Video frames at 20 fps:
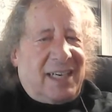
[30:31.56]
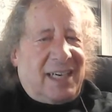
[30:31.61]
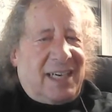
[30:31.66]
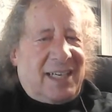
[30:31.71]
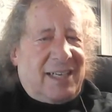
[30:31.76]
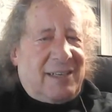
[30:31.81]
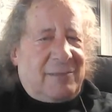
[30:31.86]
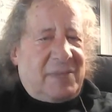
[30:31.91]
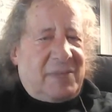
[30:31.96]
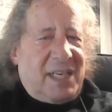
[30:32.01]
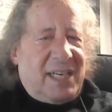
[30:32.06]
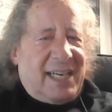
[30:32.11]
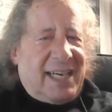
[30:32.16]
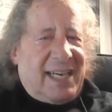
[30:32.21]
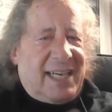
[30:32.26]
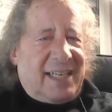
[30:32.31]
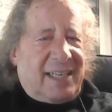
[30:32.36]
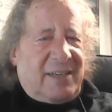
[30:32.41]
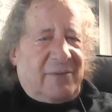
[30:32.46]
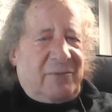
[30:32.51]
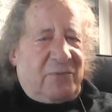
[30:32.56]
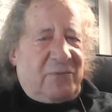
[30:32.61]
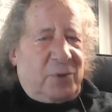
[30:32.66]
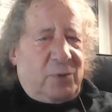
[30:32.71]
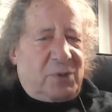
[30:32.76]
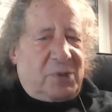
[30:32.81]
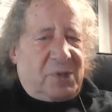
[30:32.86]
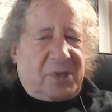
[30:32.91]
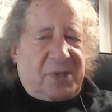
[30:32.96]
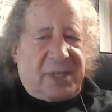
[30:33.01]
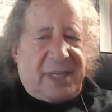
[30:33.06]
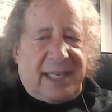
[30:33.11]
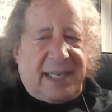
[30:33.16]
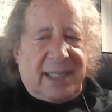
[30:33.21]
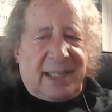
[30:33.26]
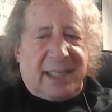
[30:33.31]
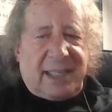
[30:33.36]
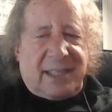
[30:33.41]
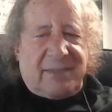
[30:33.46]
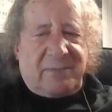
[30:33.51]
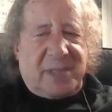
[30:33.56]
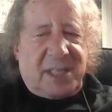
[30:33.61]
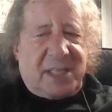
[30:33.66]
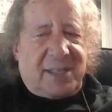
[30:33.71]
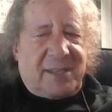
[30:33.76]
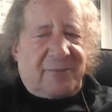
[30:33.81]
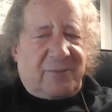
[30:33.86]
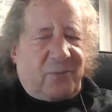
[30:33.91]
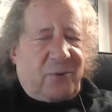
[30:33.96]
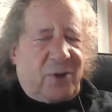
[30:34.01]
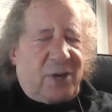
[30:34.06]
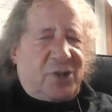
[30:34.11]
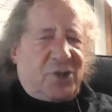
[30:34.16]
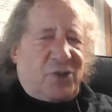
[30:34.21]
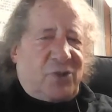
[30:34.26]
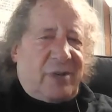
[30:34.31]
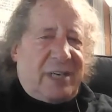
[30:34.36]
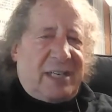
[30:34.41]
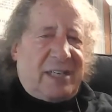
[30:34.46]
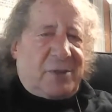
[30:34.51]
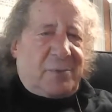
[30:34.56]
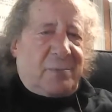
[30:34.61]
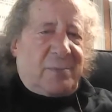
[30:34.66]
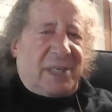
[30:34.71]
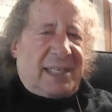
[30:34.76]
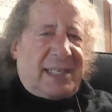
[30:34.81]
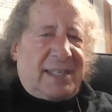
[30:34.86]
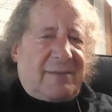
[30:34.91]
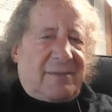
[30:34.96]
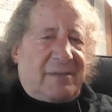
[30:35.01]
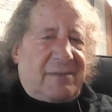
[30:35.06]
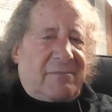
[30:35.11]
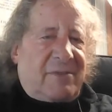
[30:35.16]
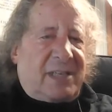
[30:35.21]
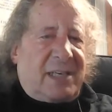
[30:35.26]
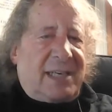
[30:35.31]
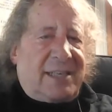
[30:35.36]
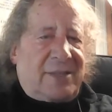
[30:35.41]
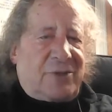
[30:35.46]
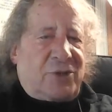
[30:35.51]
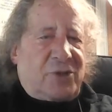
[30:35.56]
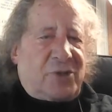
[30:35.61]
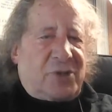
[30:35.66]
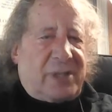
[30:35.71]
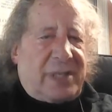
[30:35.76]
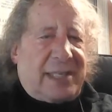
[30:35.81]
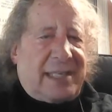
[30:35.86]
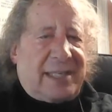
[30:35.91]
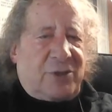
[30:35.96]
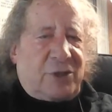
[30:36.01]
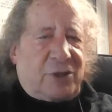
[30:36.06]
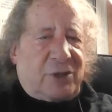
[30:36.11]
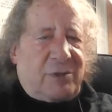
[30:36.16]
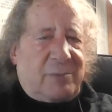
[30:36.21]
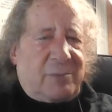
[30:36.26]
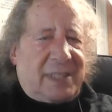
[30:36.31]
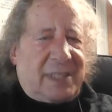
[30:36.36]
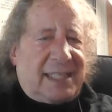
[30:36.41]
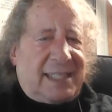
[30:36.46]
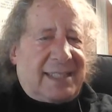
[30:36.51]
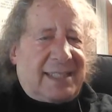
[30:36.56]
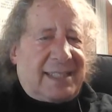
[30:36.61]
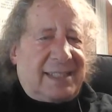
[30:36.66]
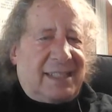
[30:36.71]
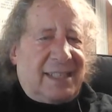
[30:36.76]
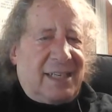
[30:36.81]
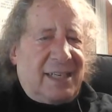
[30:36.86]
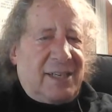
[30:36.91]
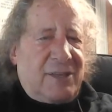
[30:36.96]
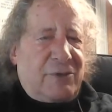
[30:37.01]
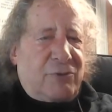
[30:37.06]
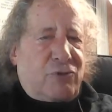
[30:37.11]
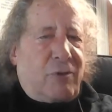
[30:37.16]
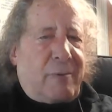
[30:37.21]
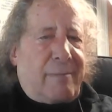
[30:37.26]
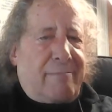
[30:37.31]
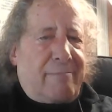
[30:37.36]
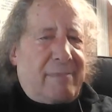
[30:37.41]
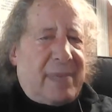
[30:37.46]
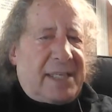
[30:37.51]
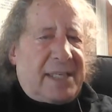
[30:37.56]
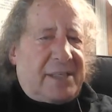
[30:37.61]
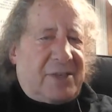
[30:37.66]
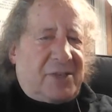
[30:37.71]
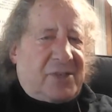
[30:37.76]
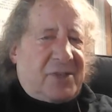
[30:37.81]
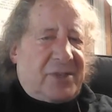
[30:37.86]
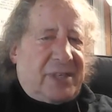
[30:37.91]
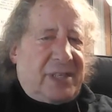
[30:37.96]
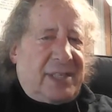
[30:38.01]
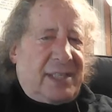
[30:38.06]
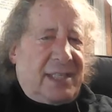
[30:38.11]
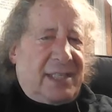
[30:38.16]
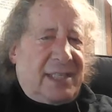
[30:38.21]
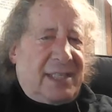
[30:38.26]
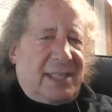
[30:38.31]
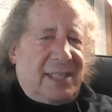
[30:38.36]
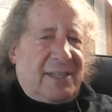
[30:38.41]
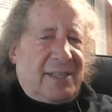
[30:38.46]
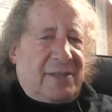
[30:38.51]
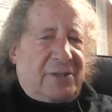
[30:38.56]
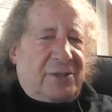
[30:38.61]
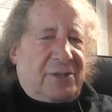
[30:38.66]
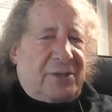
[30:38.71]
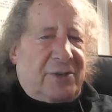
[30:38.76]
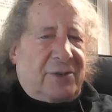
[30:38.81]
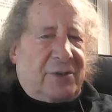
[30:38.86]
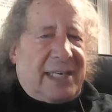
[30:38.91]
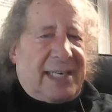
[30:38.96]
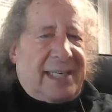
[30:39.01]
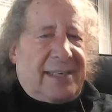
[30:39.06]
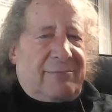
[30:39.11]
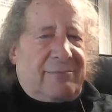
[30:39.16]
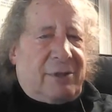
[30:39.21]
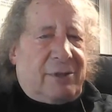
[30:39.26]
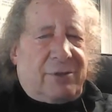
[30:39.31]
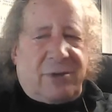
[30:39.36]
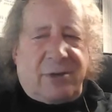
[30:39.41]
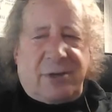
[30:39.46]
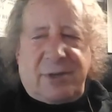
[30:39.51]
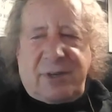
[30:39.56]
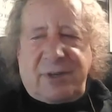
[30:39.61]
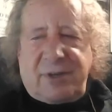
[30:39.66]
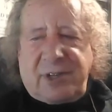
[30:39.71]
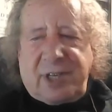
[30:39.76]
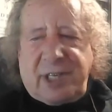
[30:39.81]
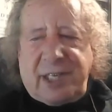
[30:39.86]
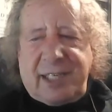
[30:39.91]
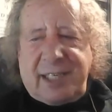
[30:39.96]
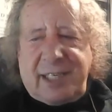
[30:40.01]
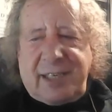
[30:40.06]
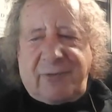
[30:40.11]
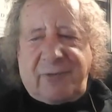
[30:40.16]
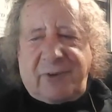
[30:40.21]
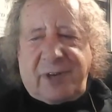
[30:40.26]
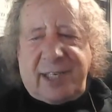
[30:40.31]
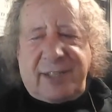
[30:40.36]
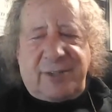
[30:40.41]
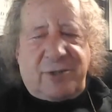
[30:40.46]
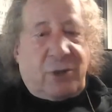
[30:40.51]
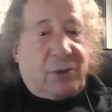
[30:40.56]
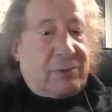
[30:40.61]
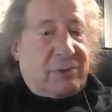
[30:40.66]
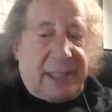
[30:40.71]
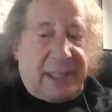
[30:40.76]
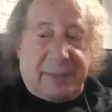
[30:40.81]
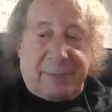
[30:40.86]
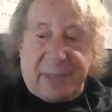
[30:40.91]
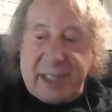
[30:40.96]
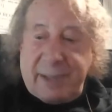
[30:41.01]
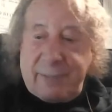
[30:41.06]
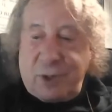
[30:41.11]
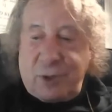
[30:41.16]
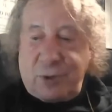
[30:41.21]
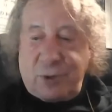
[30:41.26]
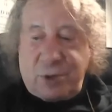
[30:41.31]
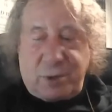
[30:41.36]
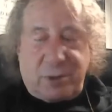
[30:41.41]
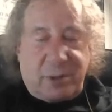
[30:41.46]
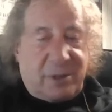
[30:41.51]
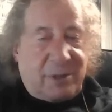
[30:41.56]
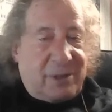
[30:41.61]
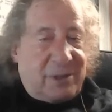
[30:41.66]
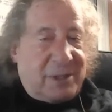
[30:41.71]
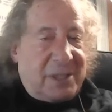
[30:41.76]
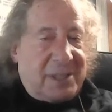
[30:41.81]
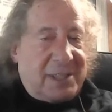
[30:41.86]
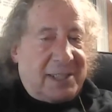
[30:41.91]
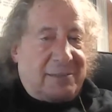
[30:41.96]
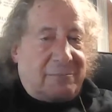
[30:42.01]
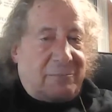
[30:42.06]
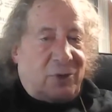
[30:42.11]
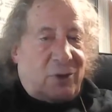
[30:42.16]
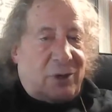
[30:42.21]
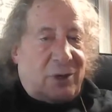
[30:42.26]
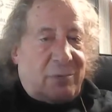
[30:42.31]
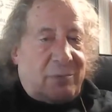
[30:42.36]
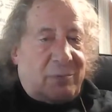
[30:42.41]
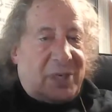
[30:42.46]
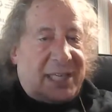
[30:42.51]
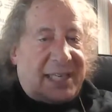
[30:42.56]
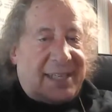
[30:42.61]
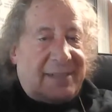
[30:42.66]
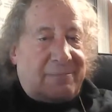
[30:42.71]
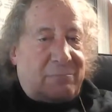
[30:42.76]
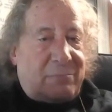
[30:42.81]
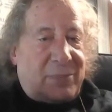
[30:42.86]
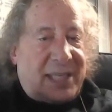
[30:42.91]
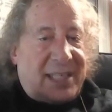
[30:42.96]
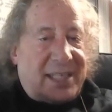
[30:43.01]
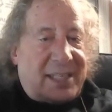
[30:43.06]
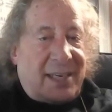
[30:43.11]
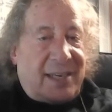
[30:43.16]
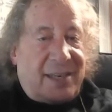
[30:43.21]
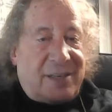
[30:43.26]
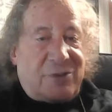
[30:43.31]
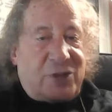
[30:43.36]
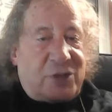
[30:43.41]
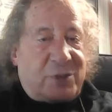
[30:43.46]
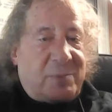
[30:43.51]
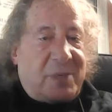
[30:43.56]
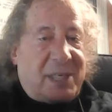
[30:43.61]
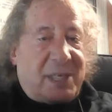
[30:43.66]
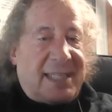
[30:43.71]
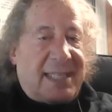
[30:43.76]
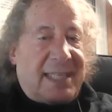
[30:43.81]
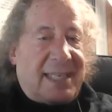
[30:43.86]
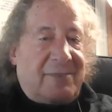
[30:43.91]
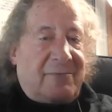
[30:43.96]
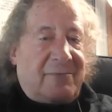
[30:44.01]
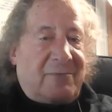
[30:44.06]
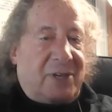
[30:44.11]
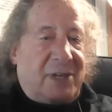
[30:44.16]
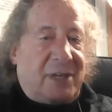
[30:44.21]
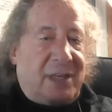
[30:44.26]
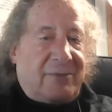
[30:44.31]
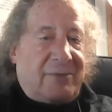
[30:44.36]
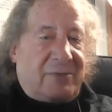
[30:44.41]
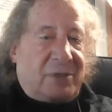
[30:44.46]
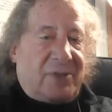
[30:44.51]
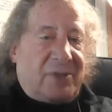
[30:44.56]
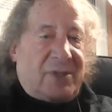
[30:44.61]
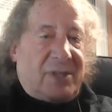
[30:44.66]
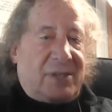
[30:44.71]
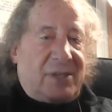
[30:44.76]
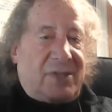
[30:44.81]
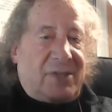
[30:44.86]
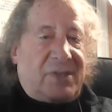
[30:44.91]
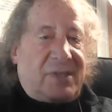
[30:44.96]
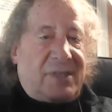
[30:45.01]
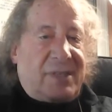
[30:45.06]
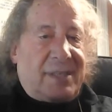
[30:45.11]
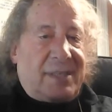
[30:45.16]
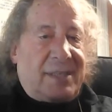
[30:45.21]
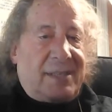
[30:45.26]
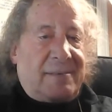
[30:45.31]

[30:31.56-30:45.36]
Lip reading: And it confuses the hell out of me, and it frustrates my conscious logical mind tremendously. So I learned that if I don't let my emotional or my conscious mind get involved in this,